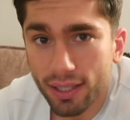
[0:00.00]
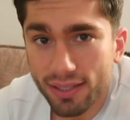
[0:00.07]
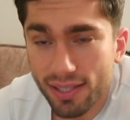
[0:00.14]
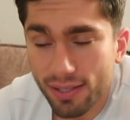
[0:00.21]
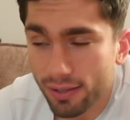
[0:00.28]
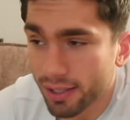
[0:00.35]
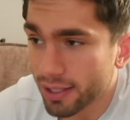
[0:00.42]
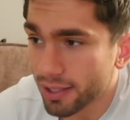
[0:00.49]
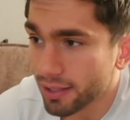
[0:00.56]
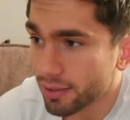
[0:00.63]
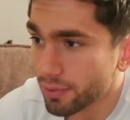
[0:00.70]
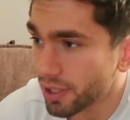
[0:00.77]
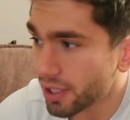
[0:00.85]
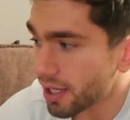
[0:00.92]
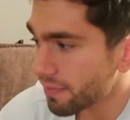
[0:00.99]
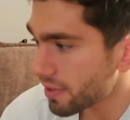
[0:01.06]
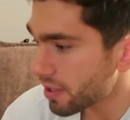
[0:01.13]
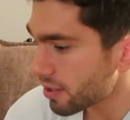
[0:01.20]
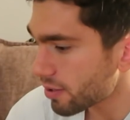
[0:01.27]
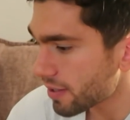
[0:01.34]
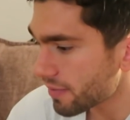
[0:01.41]
tonight.
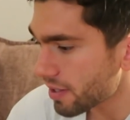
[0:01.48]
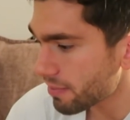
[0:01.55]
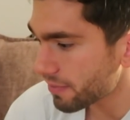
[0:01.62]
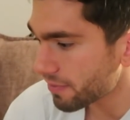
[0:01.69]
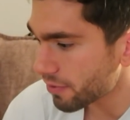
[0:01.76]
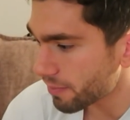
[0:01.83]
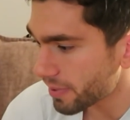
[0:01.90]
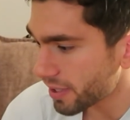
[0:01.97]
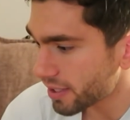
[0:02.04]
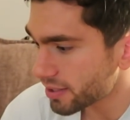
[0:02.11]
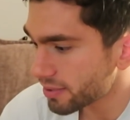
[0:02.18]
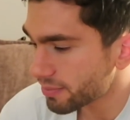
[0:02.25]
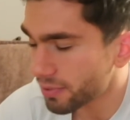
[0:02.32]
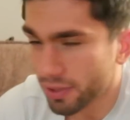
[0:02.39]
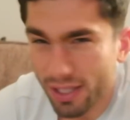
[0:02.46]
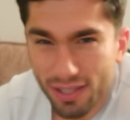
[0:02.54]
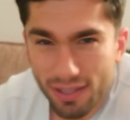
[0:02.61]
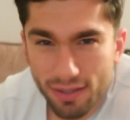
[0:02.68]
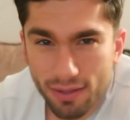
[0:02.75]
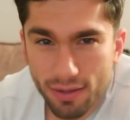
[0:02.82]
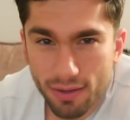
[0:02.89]
I'll have that before bed, like
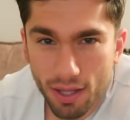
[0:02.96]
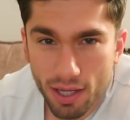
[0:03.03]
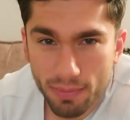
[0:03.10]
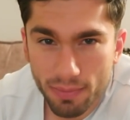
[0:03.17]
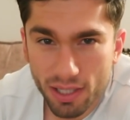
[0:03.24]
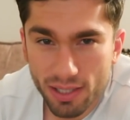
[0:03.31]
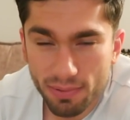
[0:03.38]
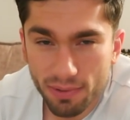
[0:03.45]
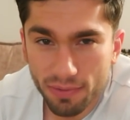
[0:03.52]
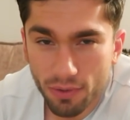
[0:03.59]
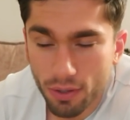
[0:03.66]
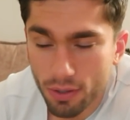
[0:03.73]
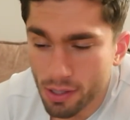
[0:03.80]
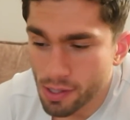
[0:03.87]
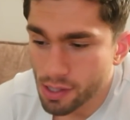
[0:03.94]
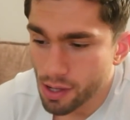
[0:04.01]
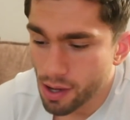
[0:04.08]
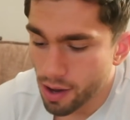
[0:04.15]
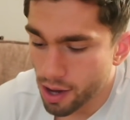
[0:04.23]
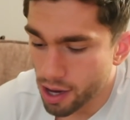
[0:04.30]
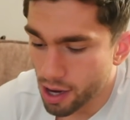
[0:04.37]
30 minutes before,
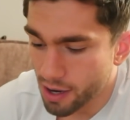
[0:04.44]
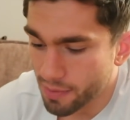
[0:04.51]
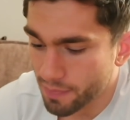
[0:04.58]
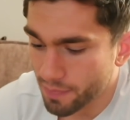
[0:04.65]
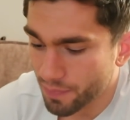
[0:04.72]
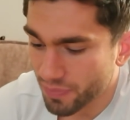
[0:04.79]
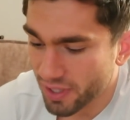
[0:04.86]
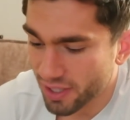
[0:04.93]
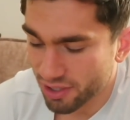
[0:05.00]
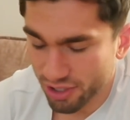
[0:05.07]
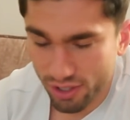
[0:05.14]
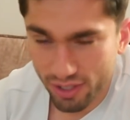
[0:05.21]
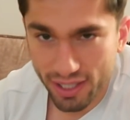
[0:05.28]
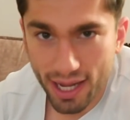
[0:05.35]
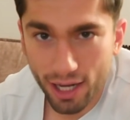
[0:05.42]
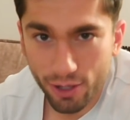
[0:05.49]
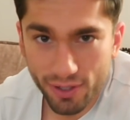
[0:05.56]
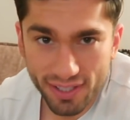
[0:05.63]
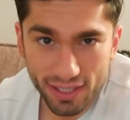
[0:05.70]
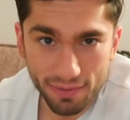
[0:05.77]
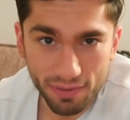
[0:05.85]
and I'll show you the
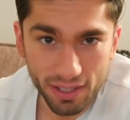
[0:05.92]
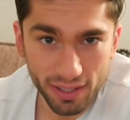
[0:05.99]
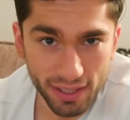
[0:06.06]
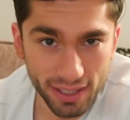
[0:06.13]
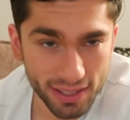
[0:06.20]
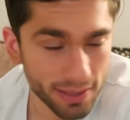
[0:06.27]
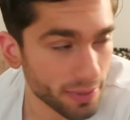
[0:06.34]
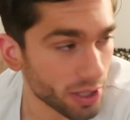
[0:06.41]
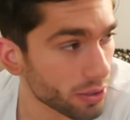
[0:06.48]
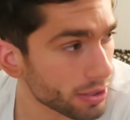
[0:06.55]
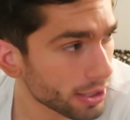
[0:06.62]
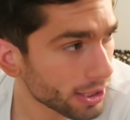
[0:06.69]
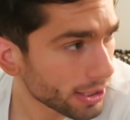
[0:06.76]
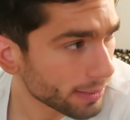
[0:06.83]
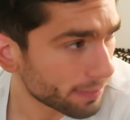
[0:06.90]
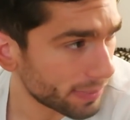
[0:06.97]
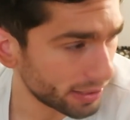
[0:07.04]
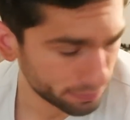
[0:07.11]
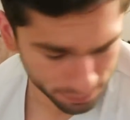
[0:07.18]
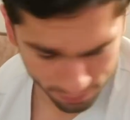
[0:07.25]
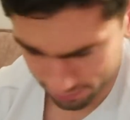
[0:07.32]
calories and everything at the end of the meal.
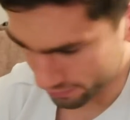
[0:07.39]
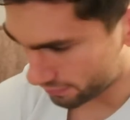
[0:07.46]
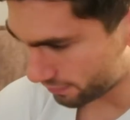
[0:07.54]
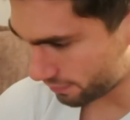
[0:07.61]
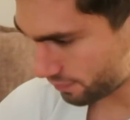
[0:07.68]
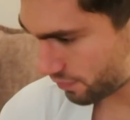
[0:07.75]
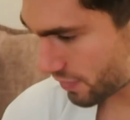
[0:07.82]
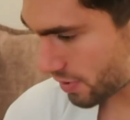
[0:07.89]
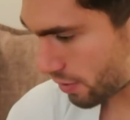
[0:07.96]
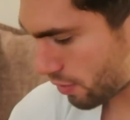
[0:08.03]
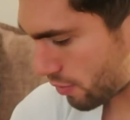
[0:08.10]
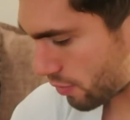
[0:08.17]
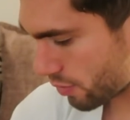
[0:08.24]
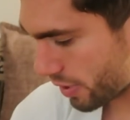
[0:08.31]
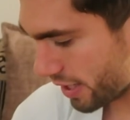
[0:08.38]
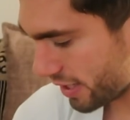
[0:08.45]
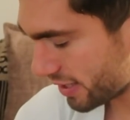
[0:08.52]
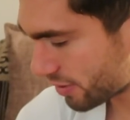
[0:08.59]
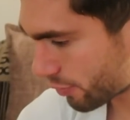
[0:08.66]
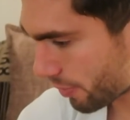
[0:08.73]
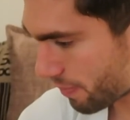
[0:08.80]
But oh,
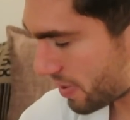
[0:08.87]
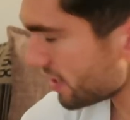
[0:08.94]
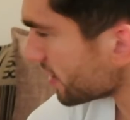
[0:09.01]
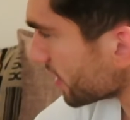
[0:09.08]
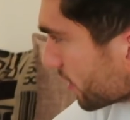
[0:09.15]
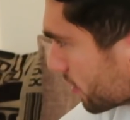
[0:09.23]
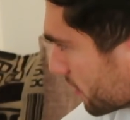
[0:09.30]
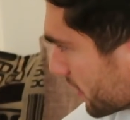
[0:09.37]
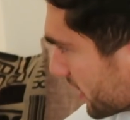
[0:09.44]
it's repeating on